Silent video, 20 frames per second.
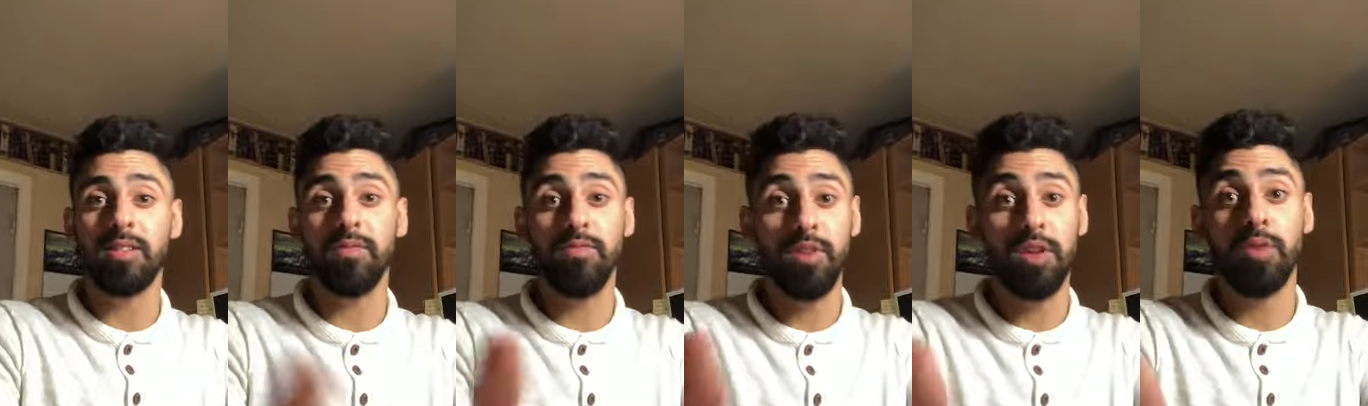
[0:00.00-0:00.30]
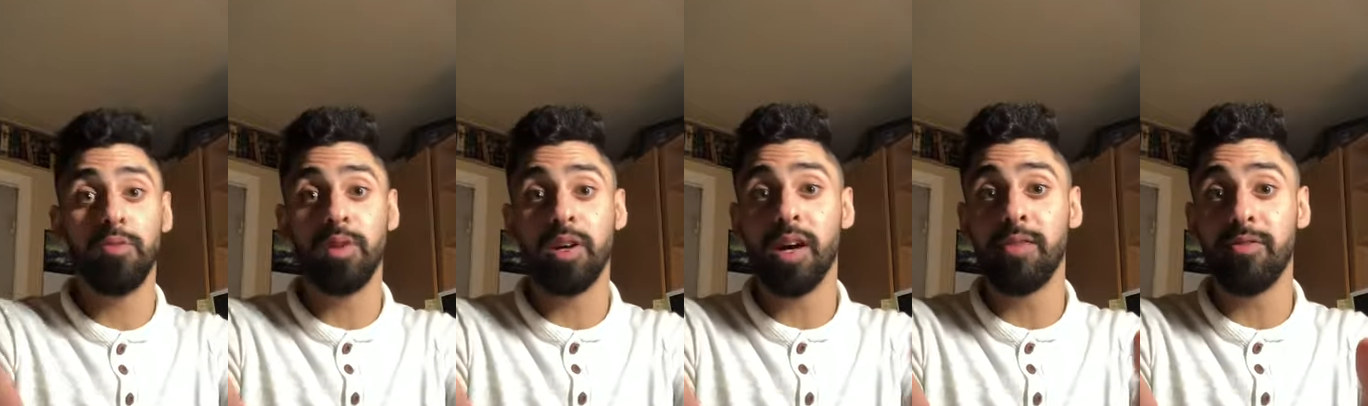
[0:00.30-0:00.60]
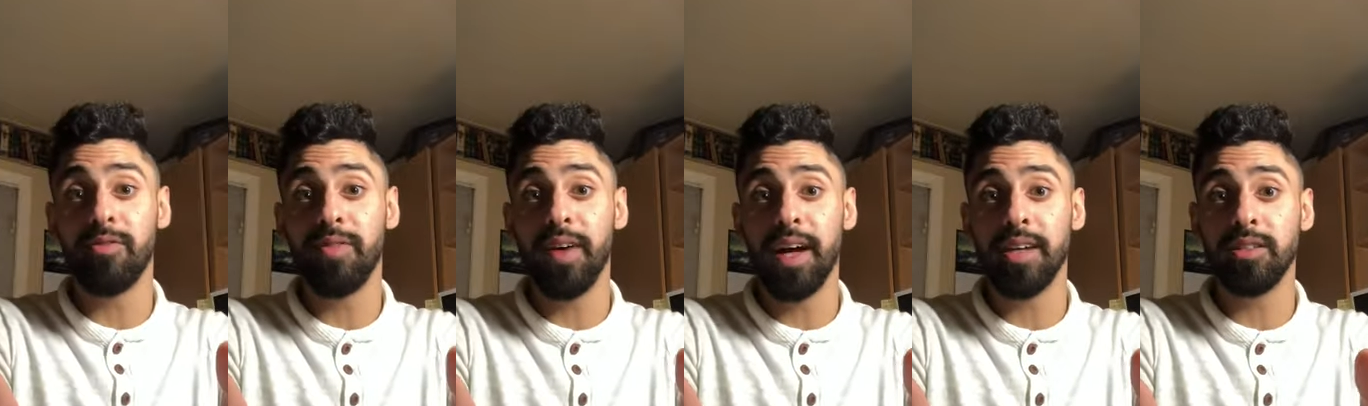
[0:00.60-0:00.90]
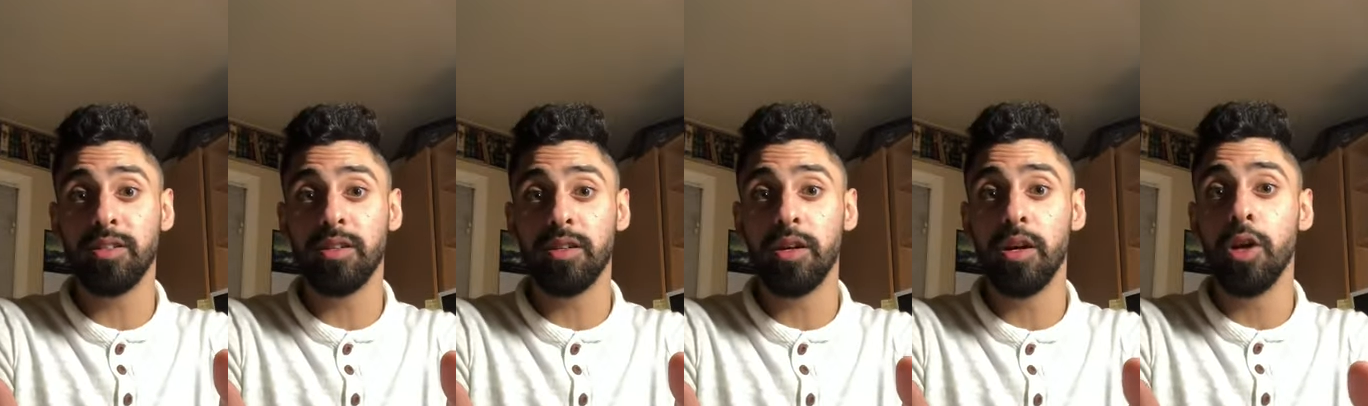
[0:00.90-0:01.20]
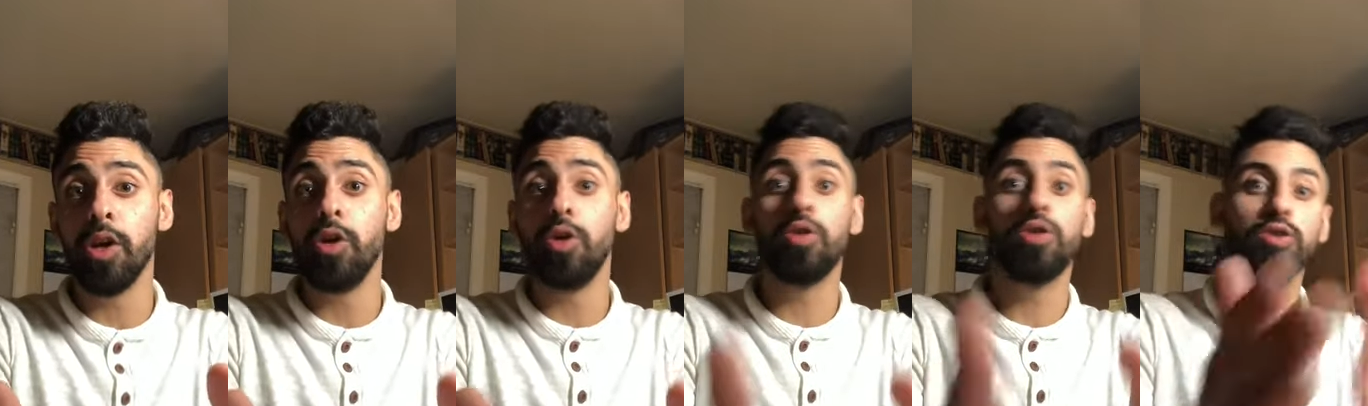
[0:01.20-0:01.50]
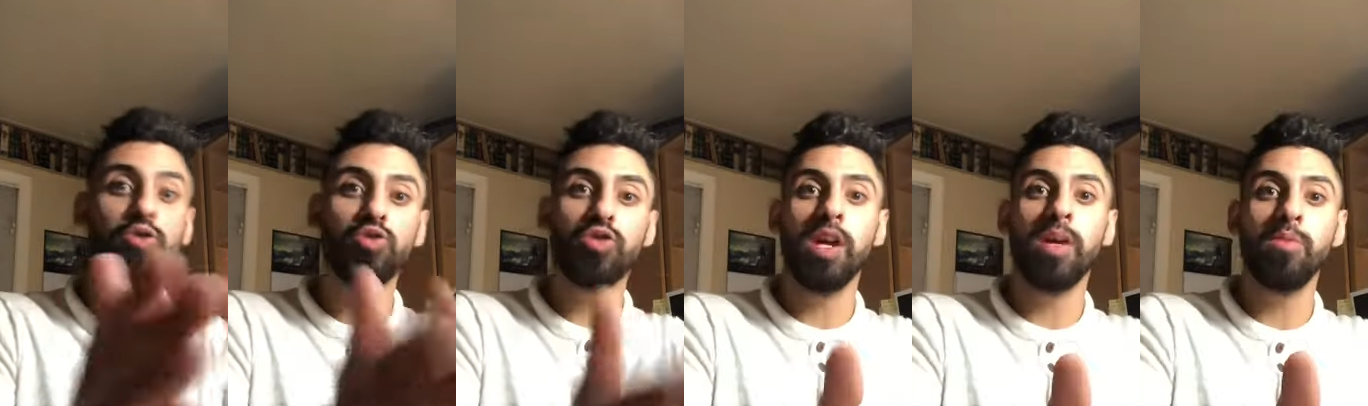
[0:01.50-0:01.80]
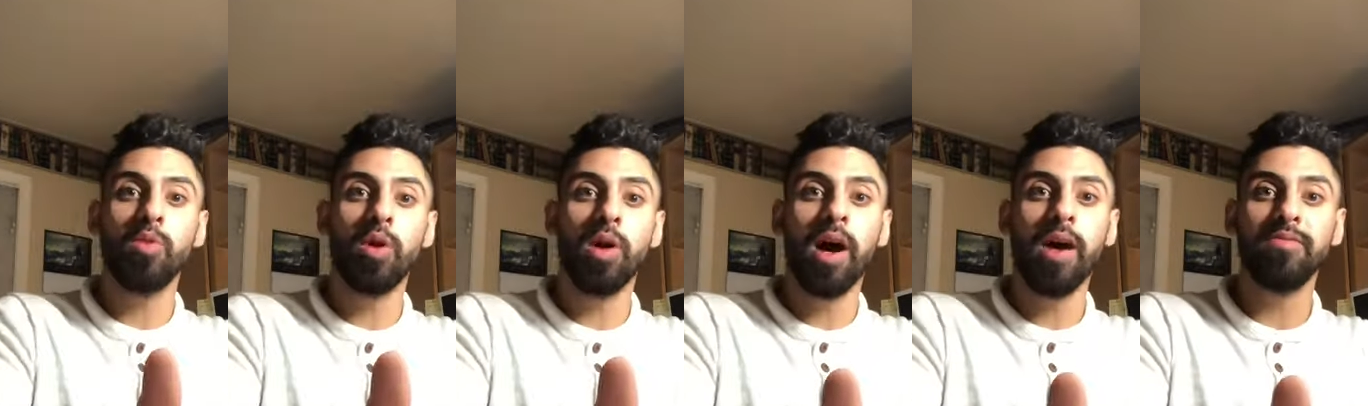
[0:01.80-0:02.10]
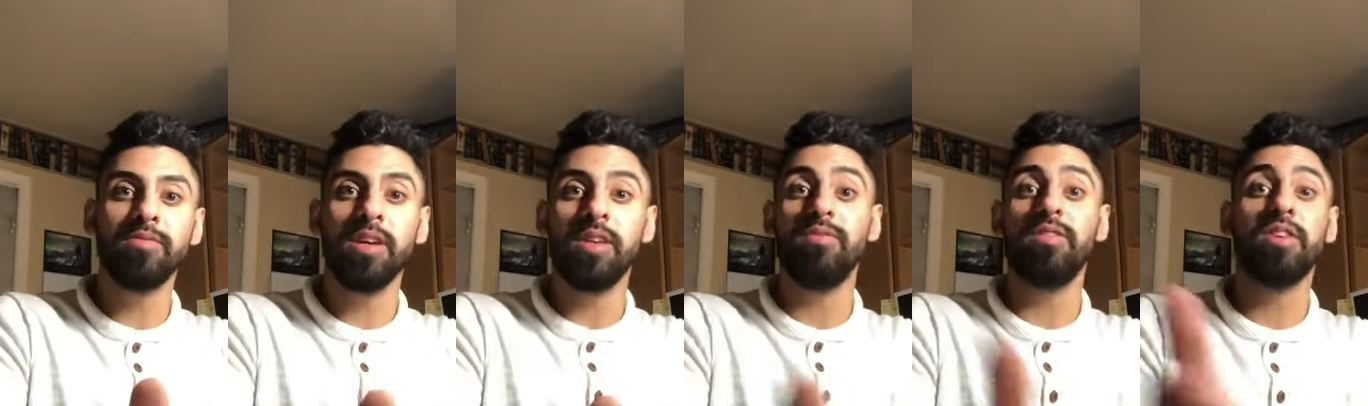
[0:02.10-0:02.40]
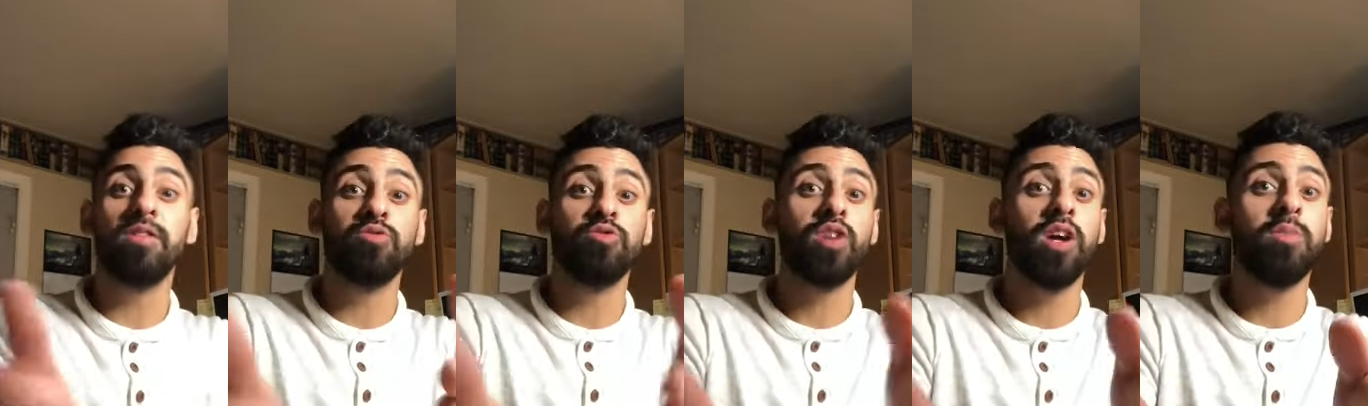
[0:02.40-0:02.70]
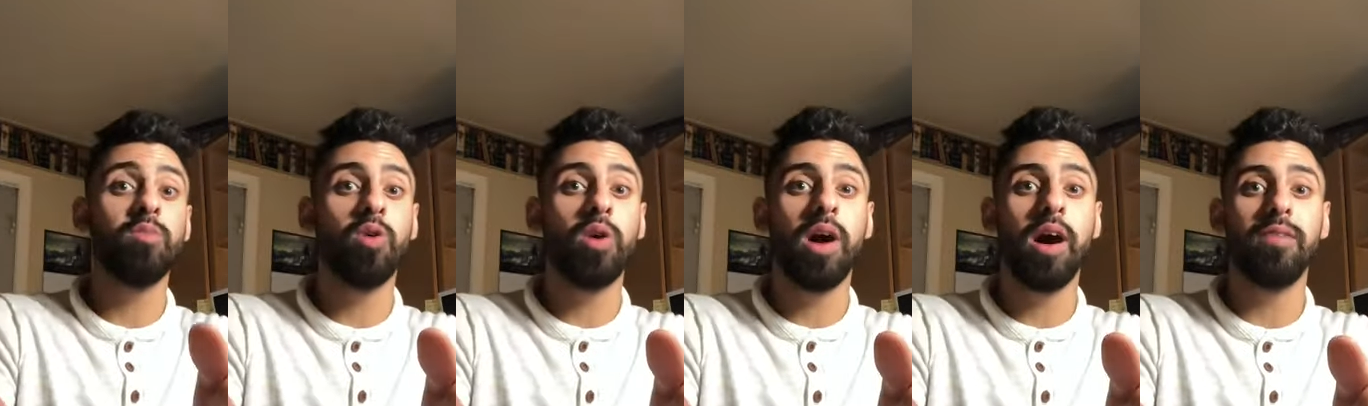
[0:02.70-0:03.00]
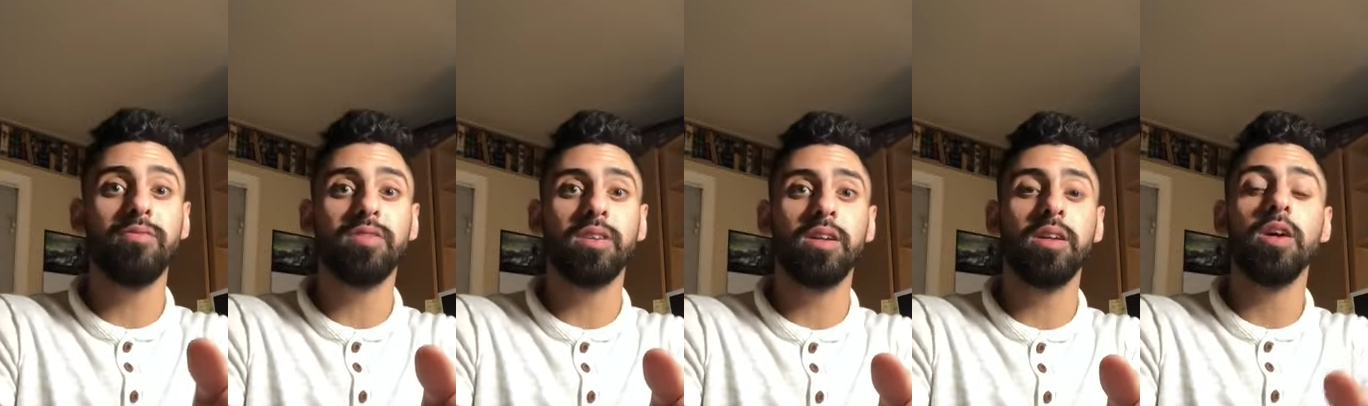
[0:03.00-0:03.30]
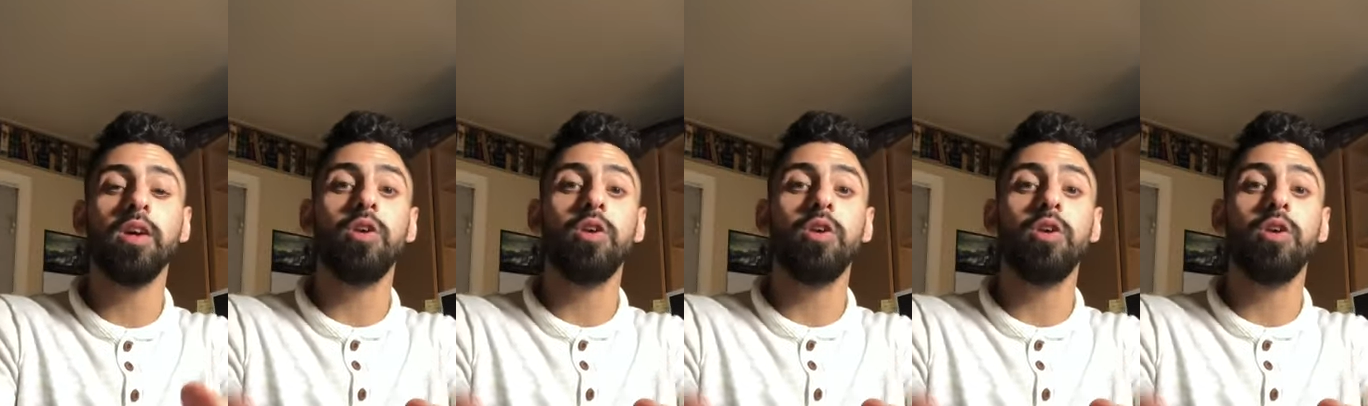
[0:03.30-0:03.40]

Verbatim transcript: If you can recover faster, you can train more often. If you can train more often,